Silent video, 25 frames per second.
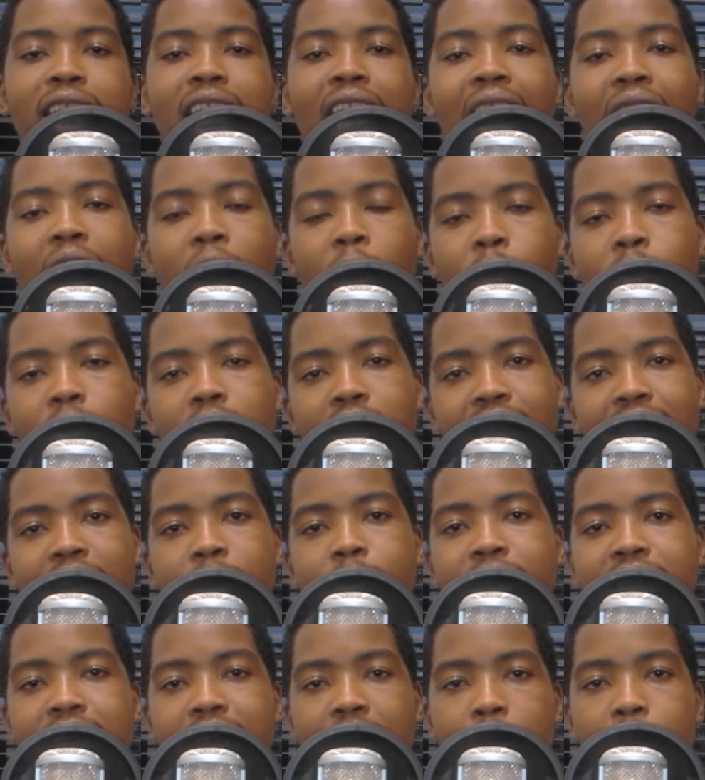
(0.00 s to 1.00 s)
How will they
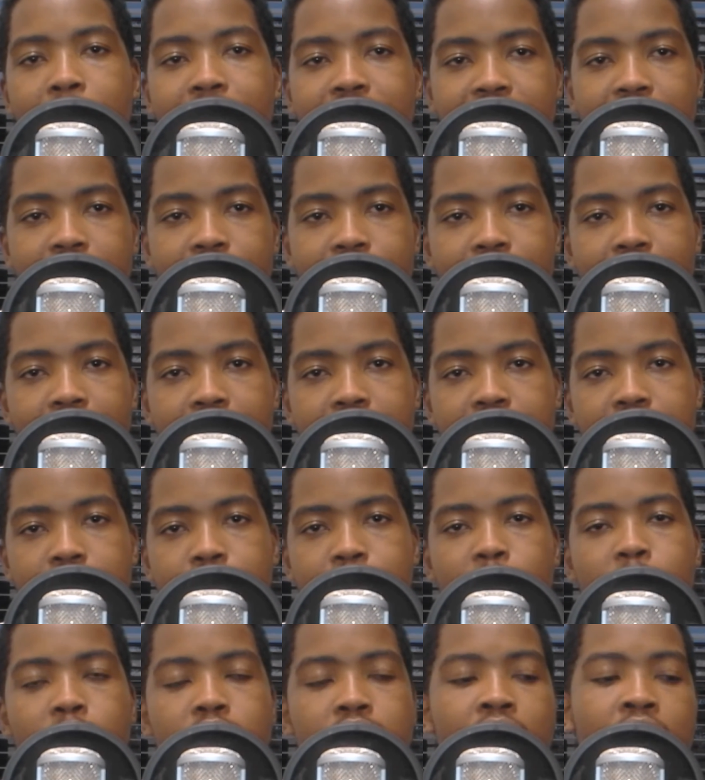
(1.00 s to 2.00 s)
redirect the funds?
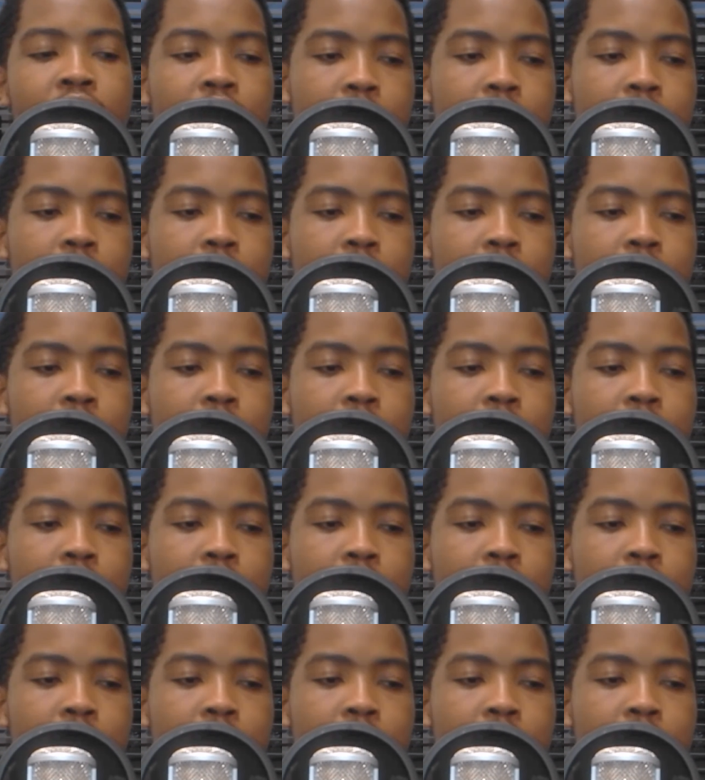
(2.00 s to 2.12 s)
Because